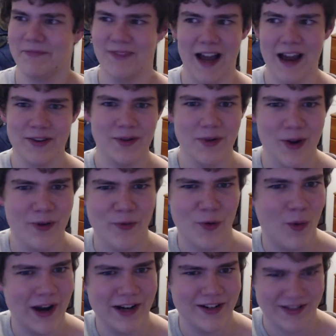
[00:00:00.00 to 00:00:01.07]
I don't know if
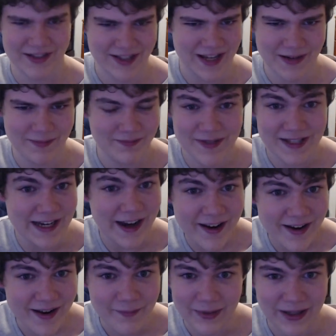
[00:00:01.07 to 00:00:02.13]
choir doesn't like
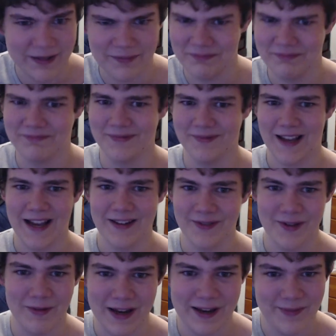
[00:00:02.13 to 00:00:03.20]
singing, but I don't
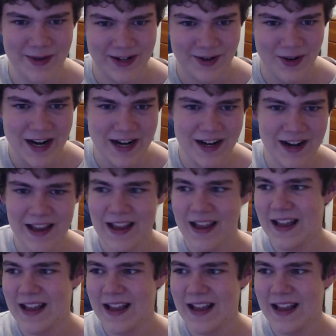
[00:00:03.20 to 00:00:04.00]
know why they be in choir.